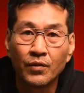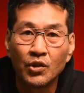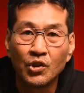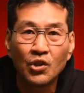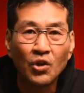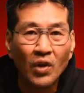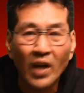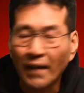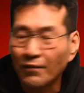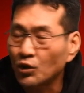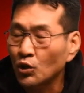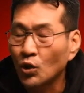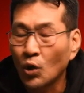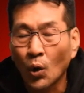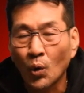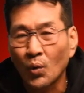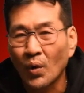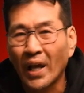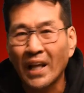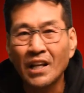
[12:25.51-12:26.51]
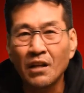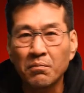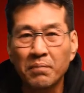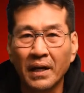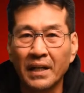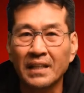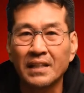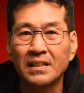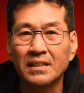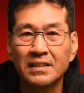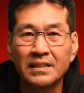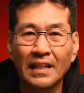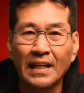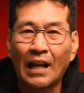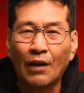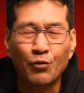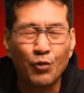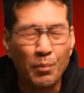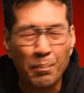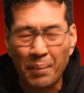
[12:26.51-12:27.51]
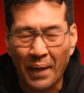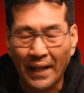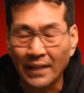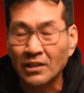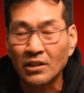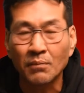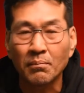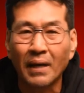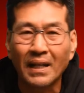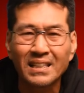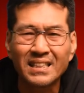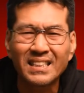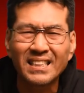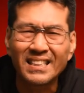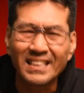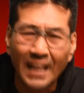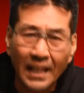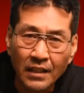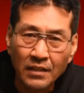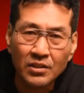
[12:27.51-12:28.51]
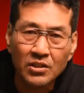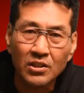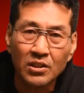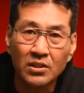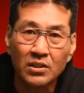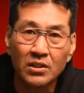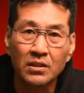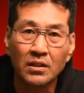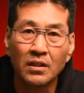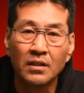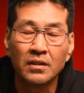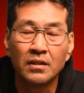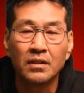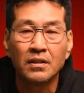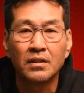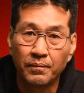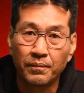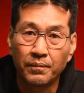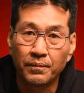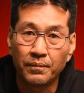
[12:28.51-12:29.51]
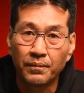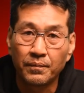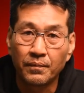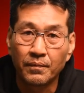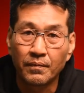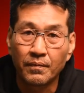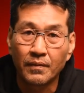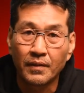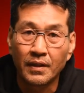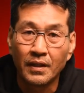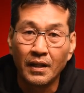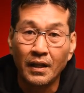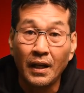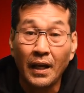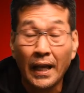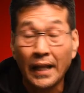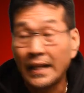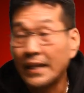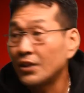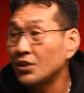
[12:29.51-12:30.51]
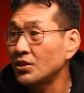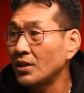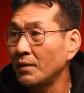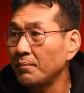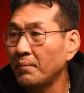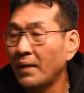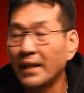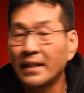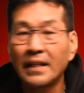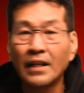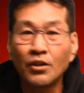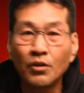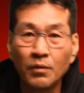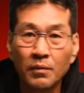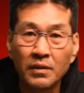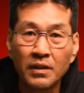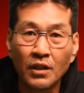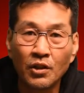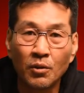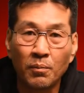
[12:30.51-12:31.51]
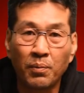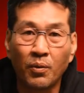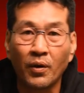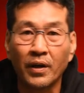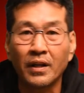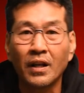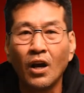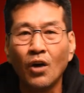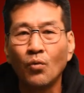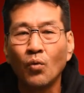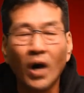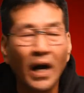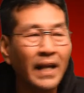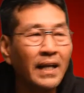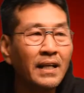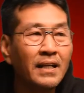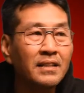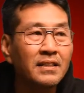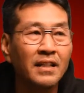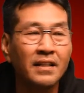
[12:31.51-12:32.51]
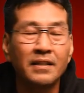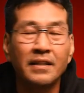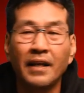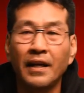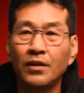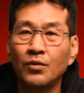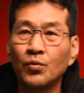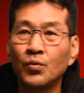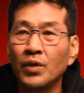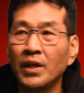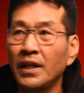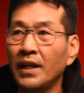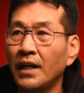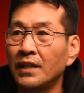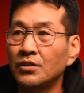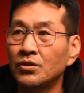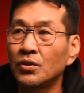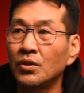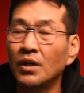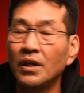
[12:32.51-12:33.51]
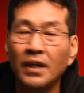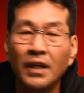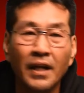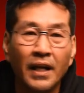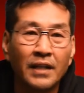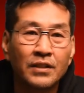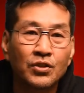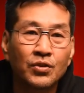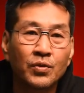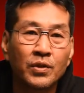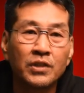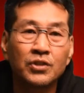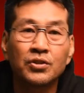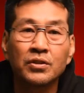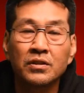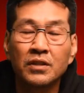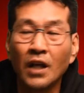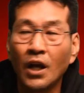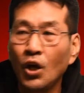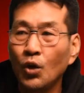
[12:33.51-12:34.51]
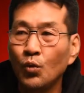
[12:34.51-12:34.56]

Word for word: You don't have to go to anybody and say, I repent of my sins. And here's my another, another point. Why is it that we as, as Christians,